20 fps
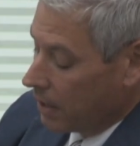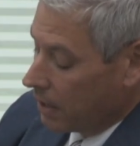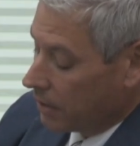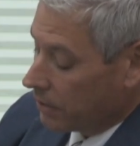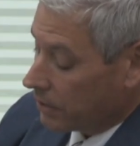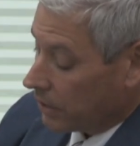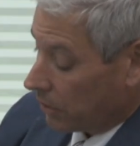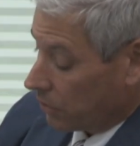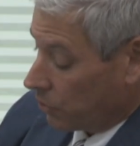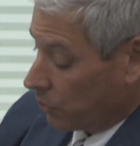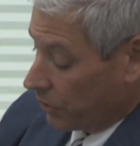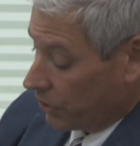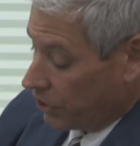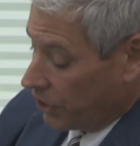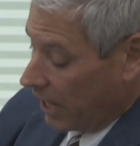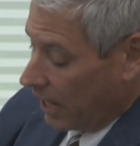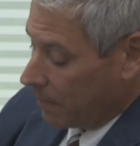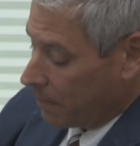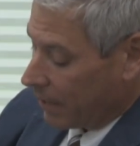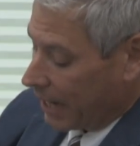South Shore
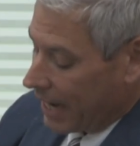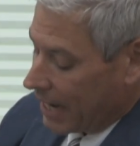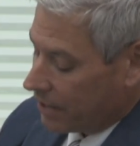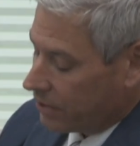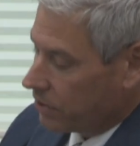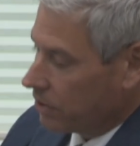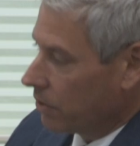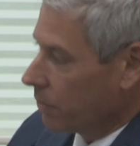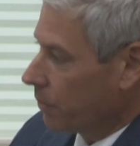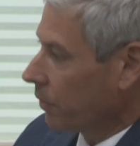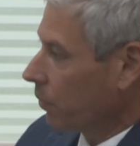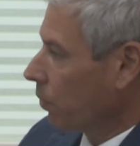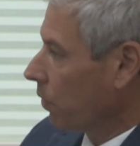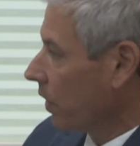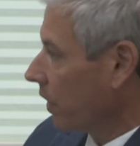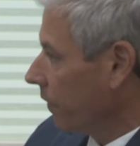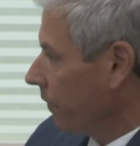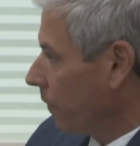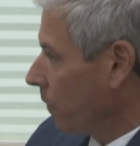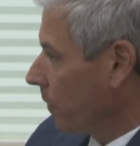Chamber has to do with
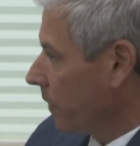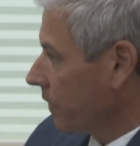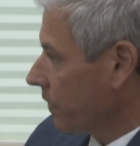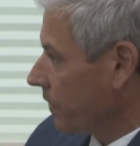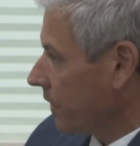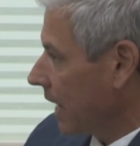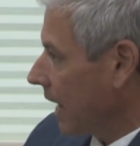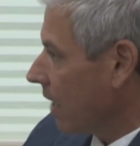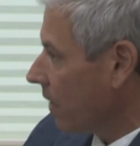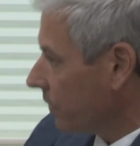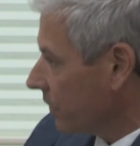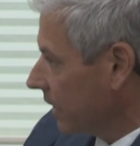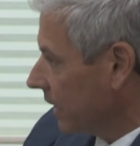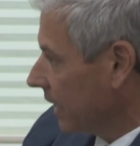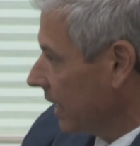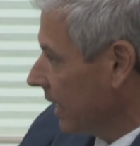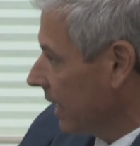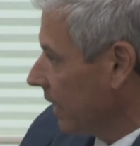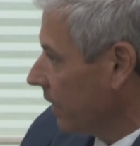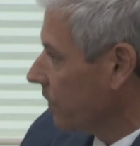workforce housing
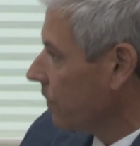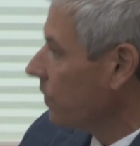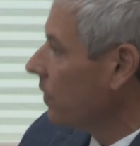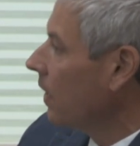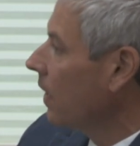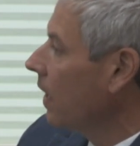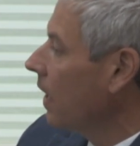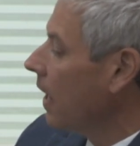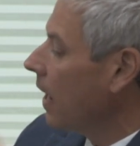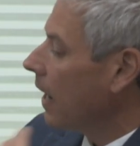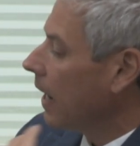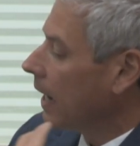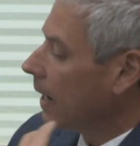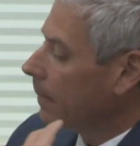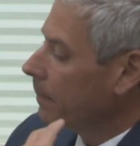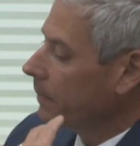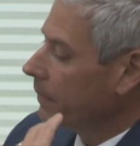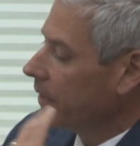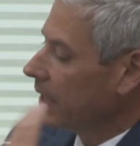needs. Mm -hmm.